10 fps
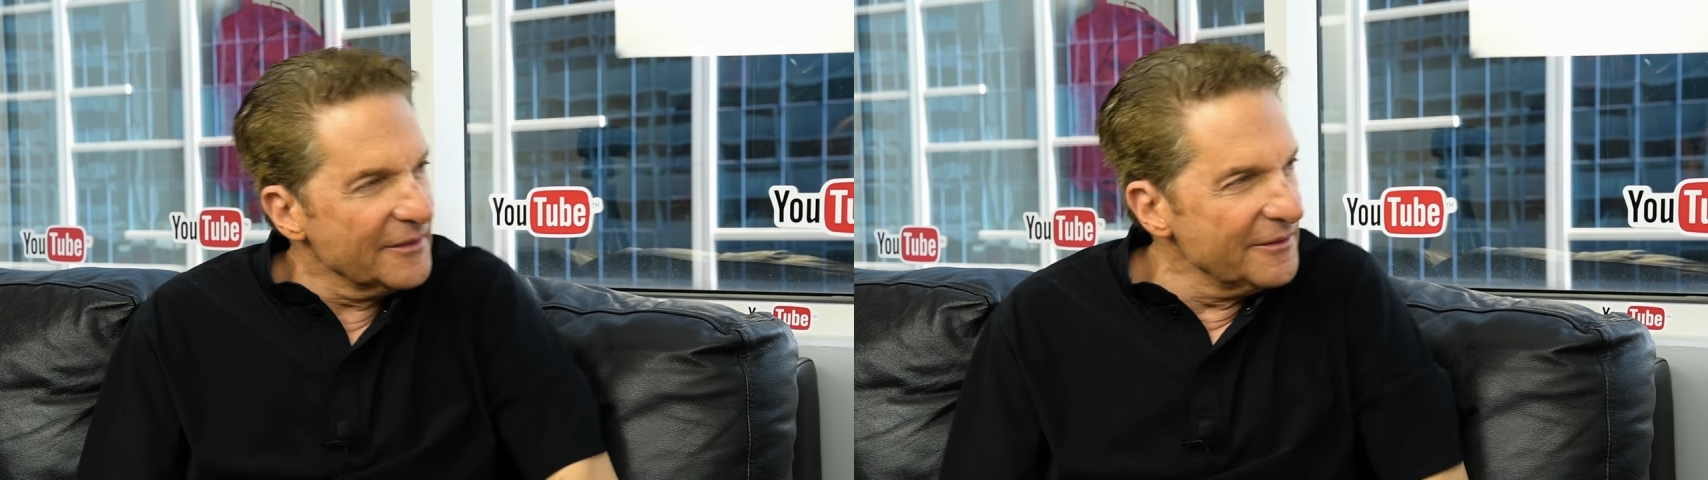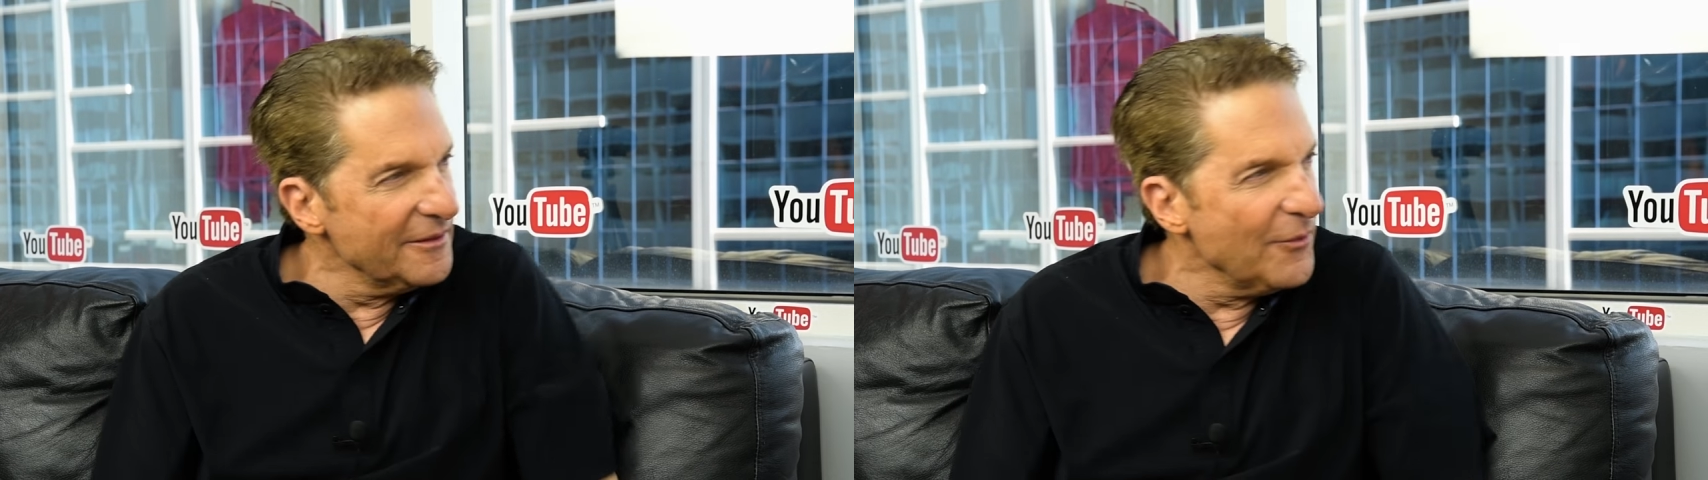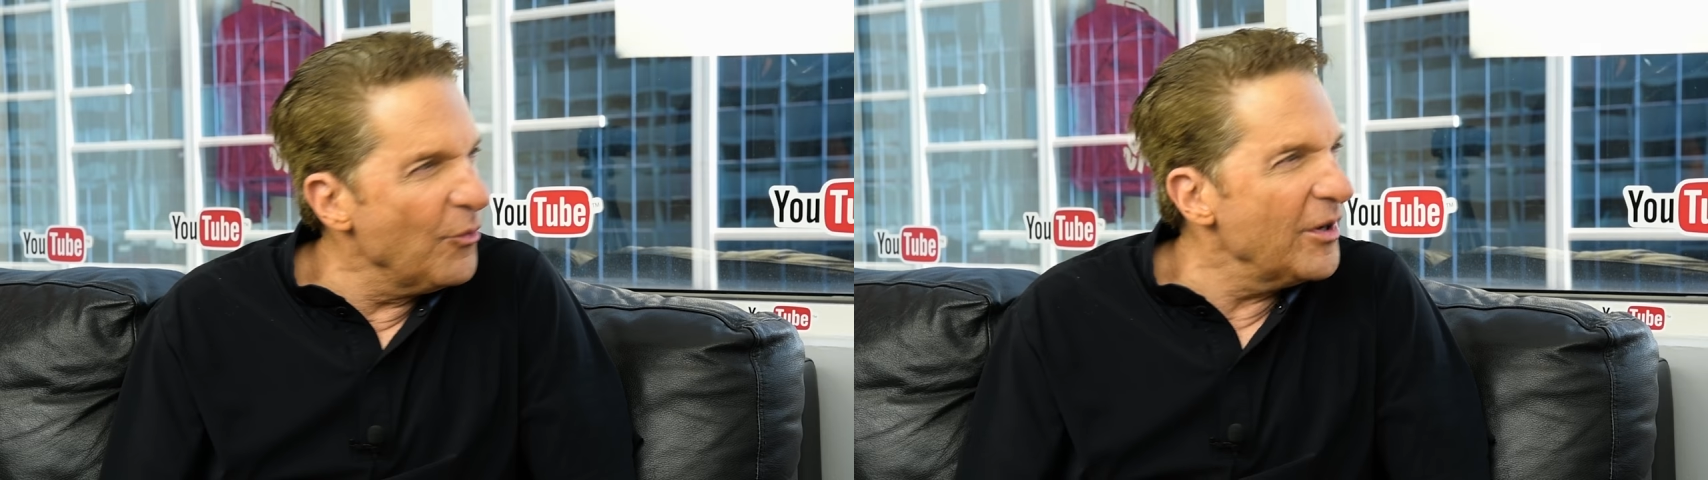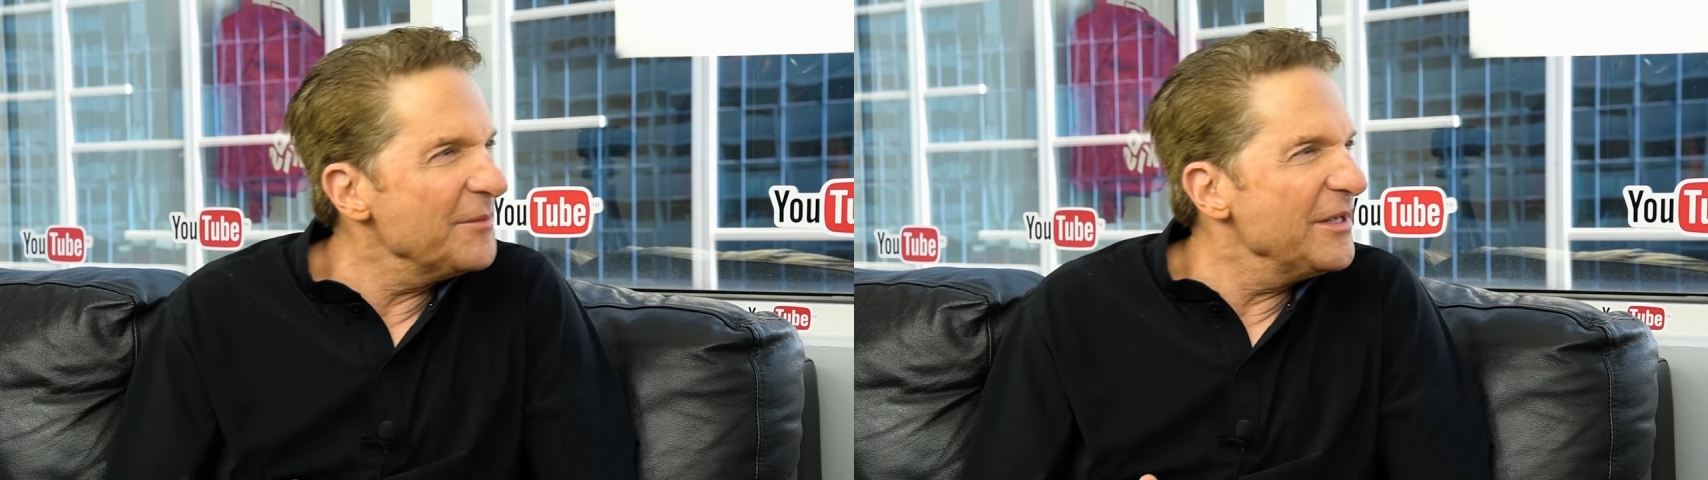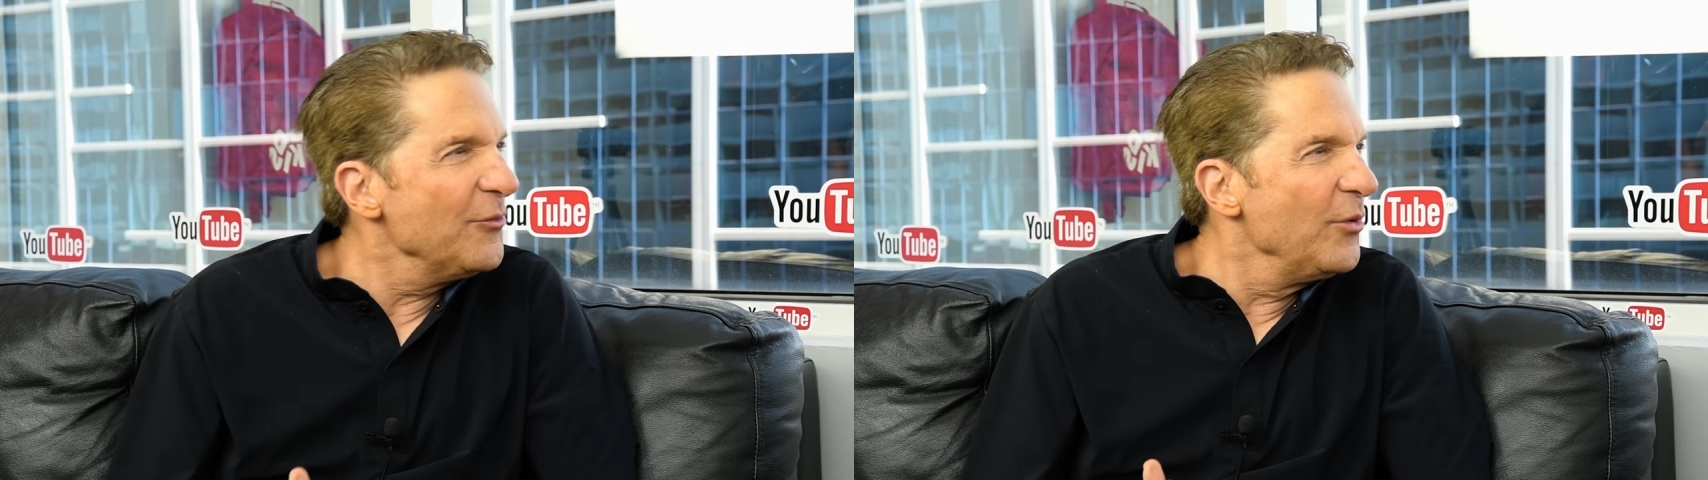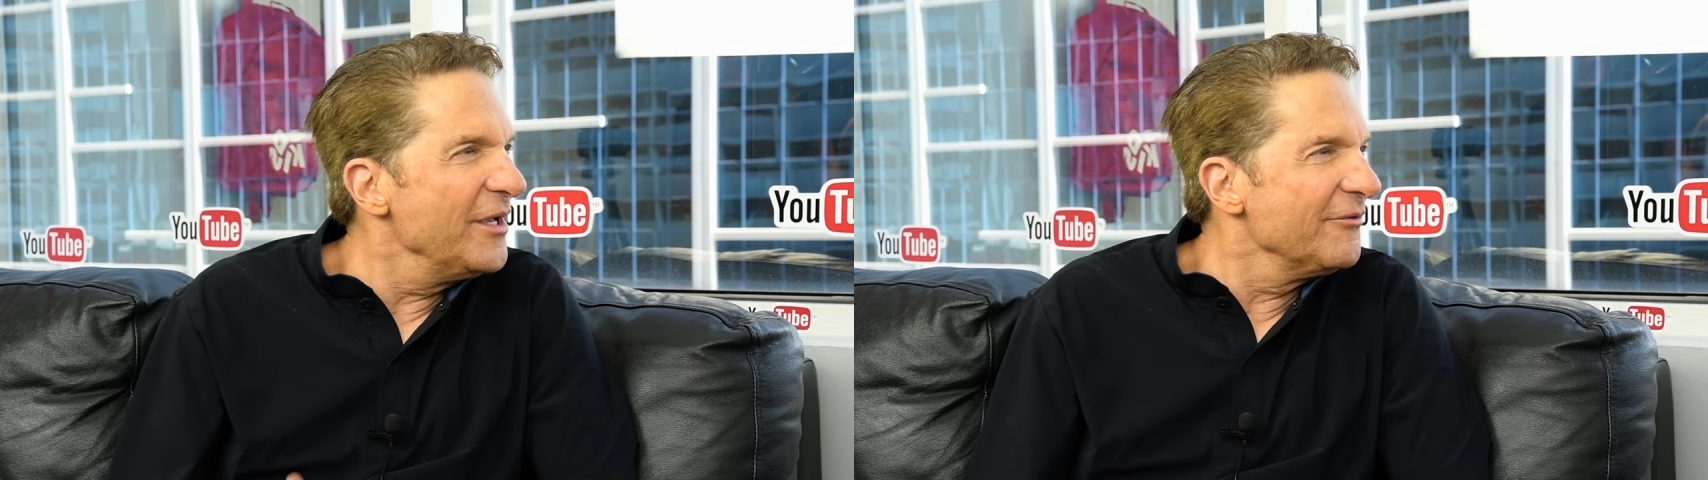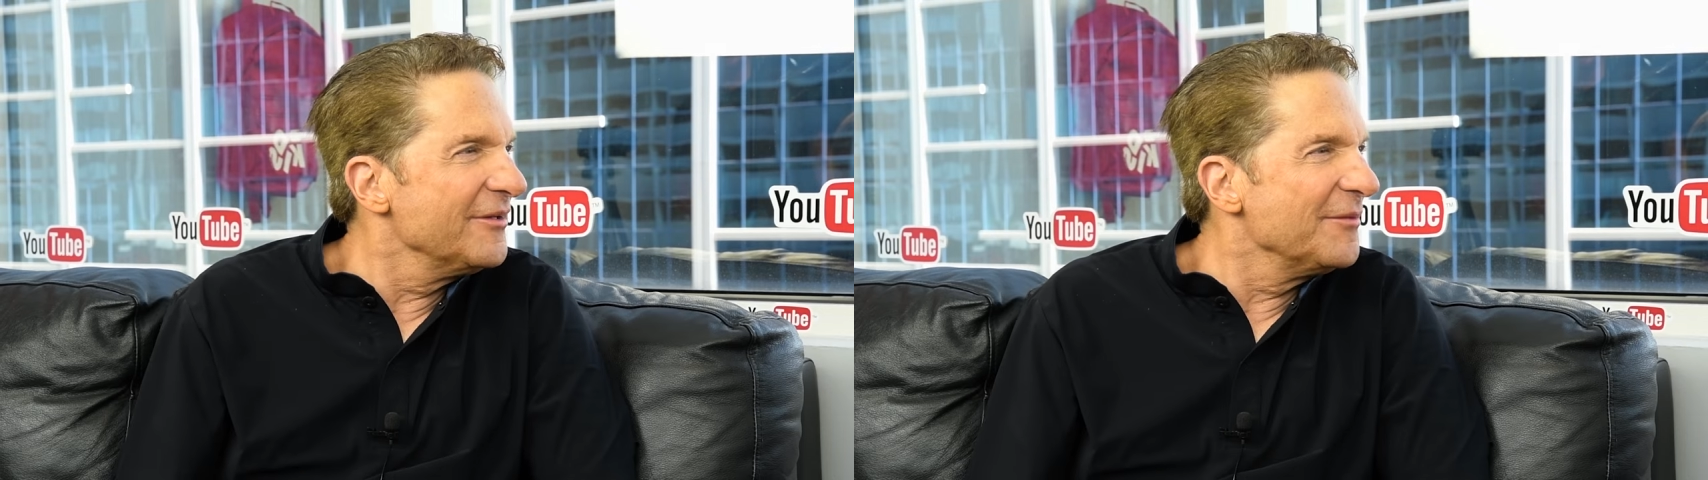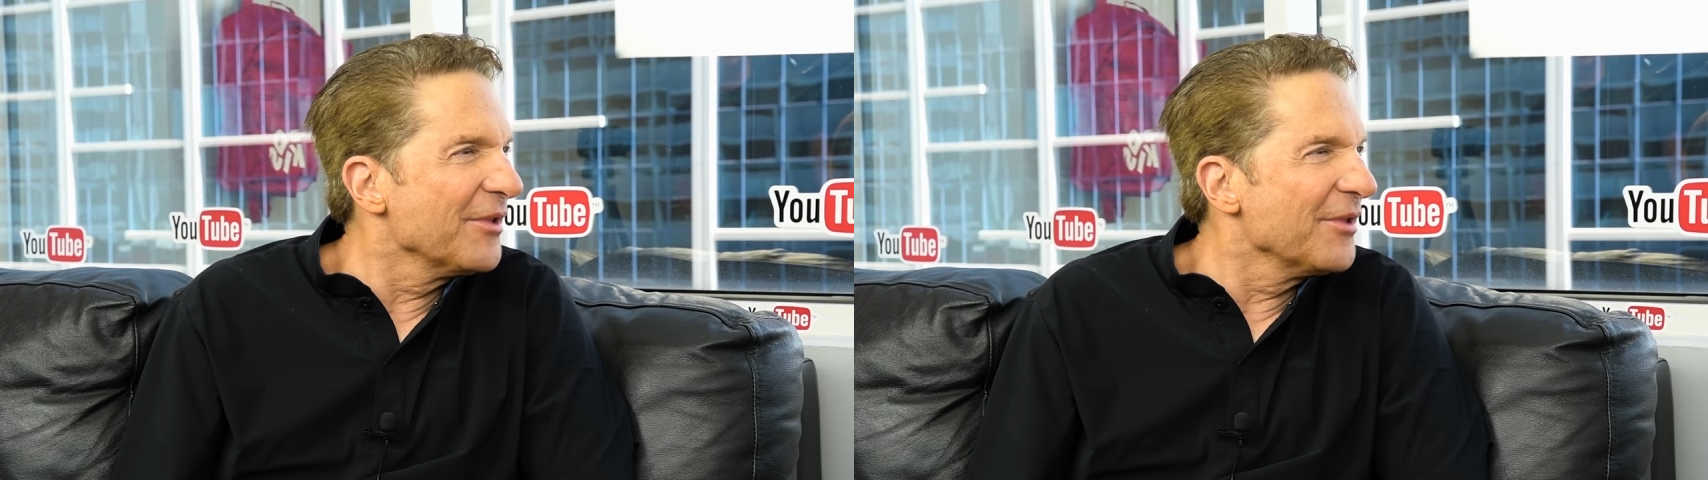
Are there? What do you mean we're in the